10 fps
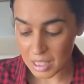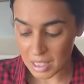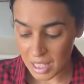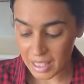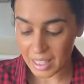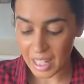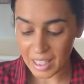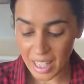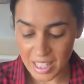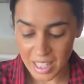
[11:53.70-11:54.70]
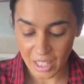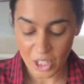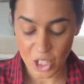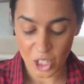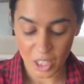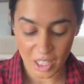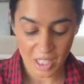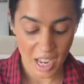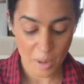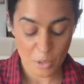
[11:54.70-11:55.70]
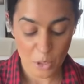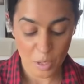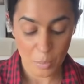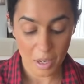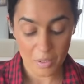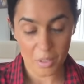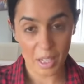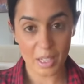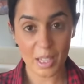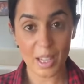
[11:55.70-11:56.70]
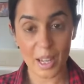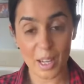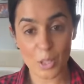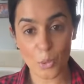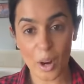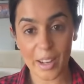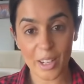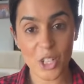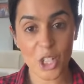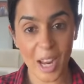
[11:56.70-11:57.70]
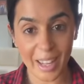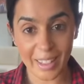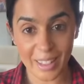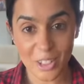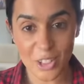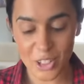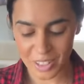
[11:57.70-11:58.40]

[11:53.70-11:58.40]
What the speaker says: and getting that texture absolutely perfect is quite a challenge,